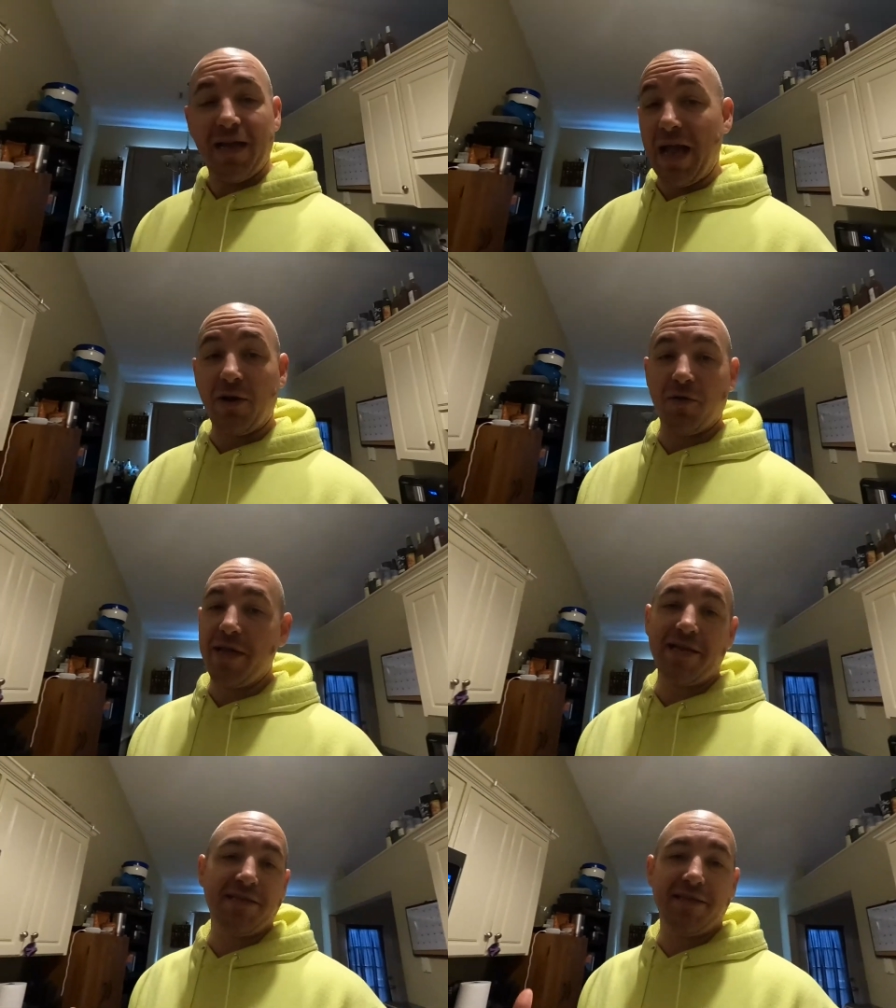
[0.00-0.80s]
I
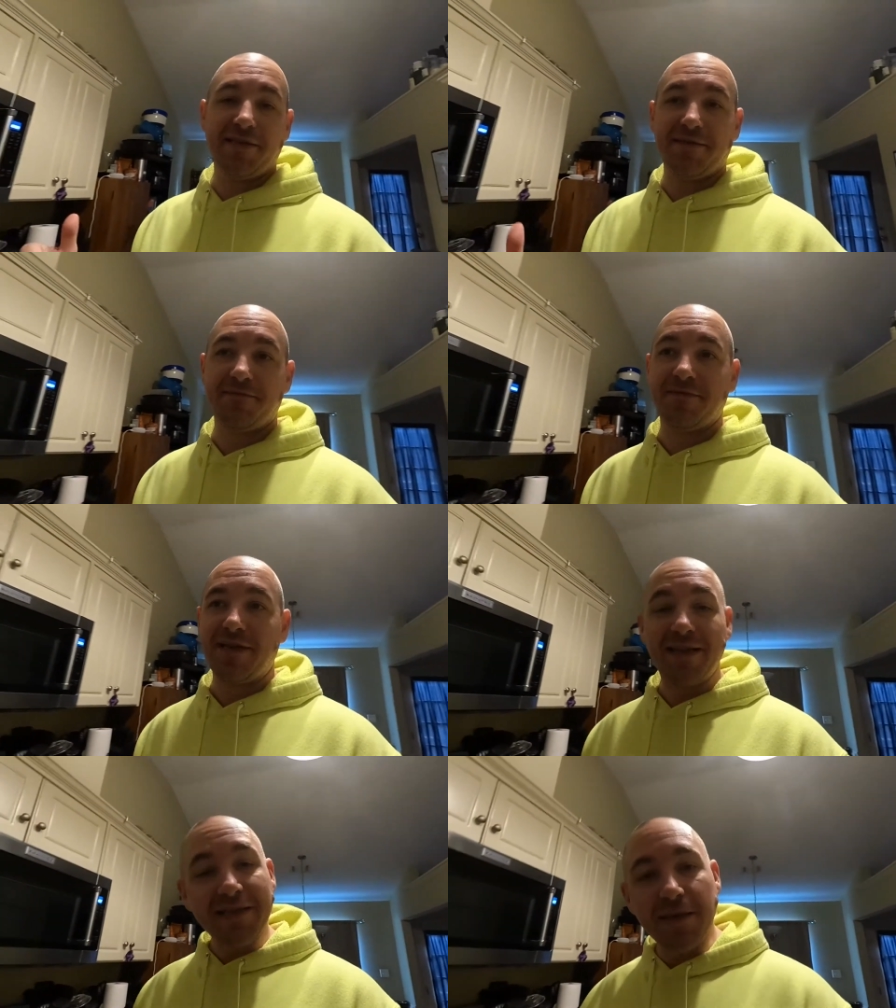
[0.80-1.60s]
like to
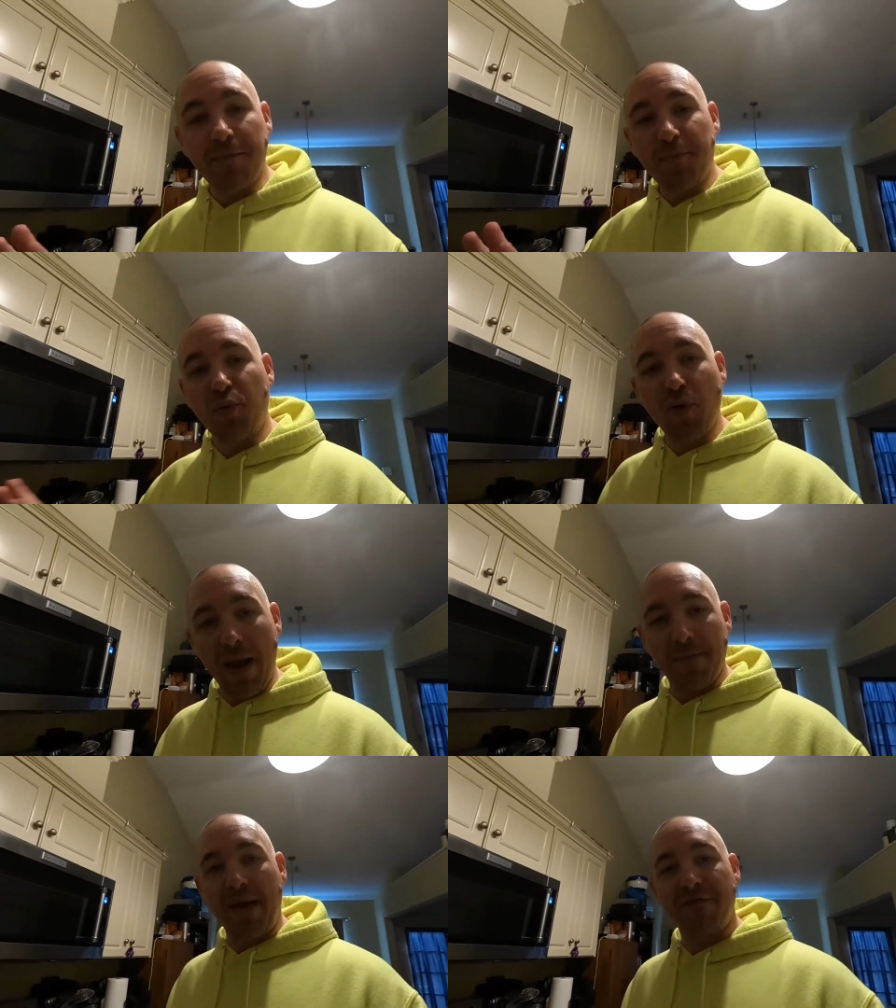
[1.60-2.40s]

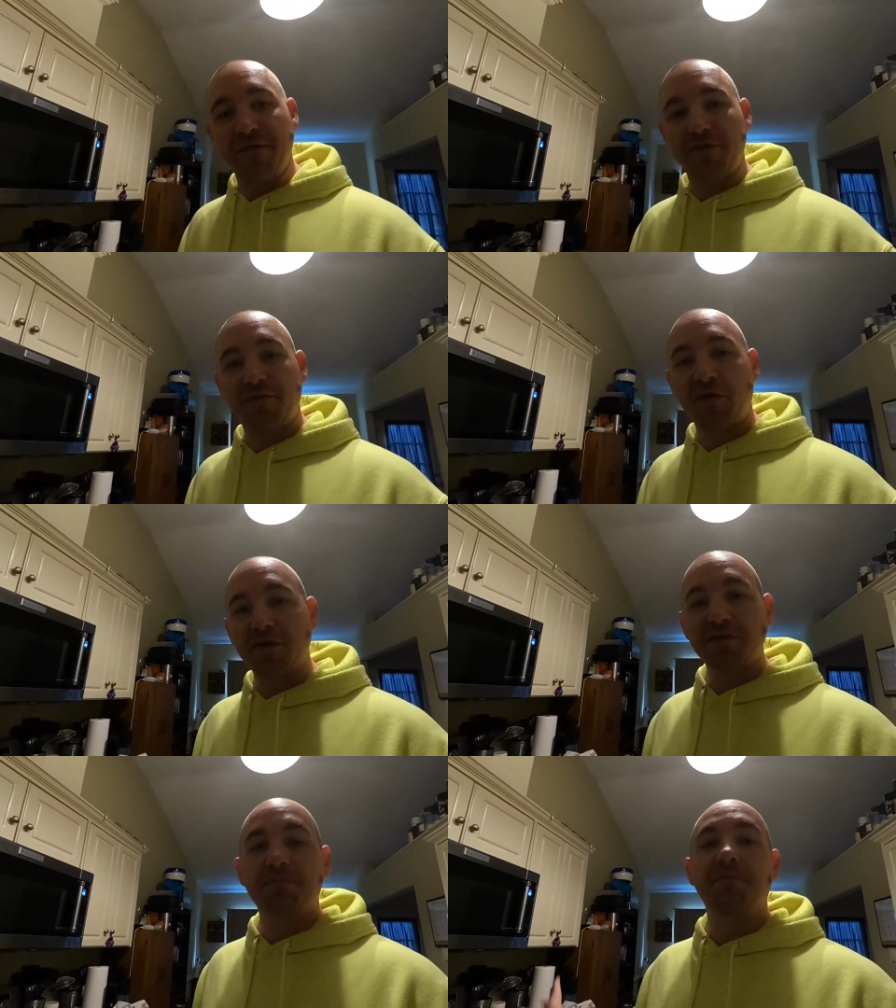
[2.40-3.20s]
prep my food
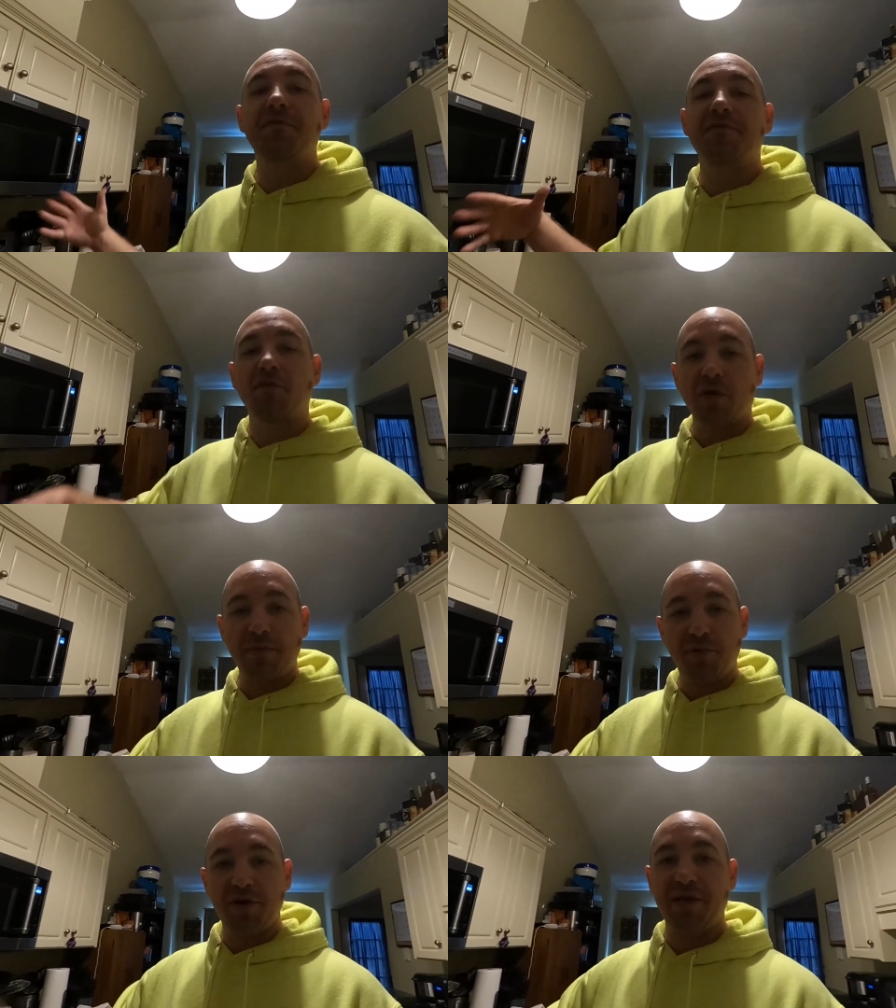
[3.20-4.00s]
first before
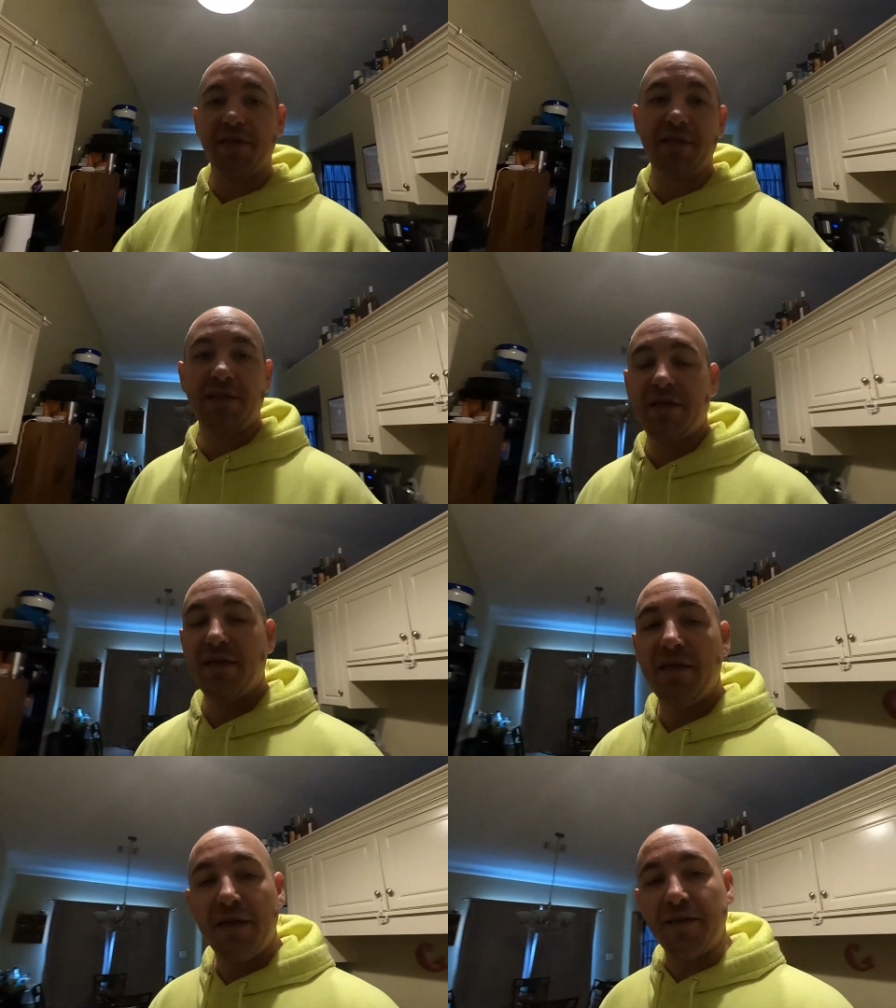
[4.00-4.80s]
putting it
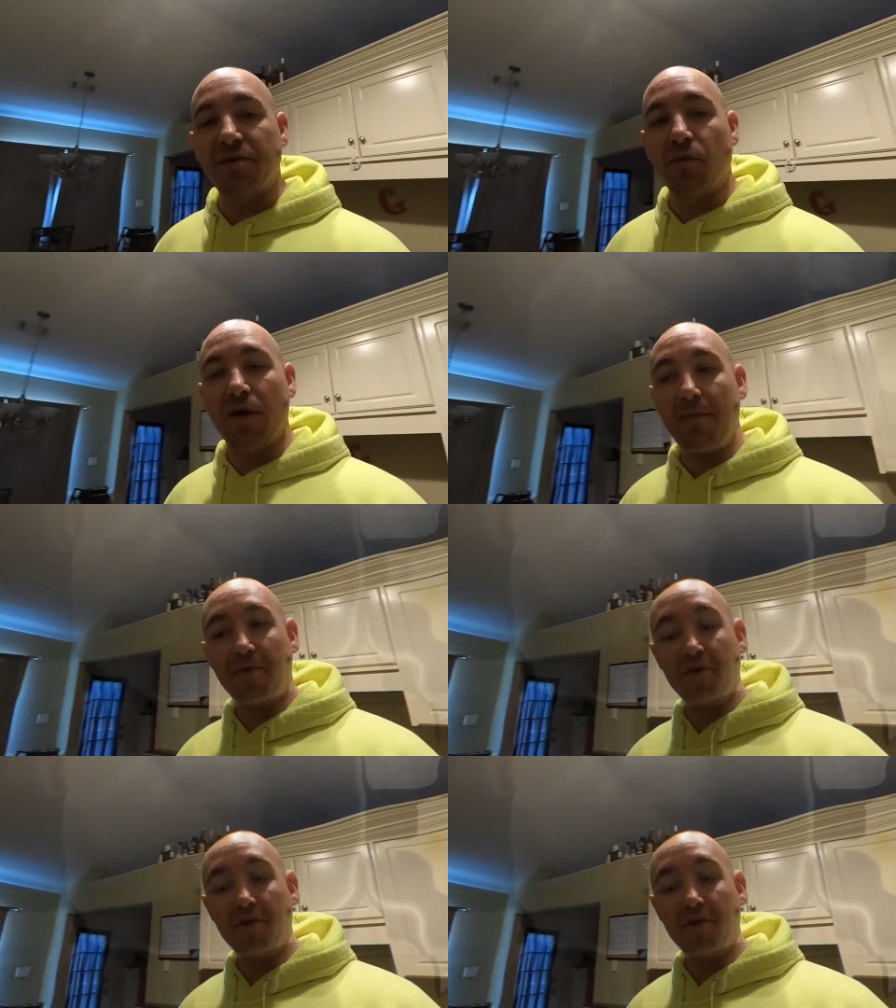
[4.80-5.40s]
into what I'm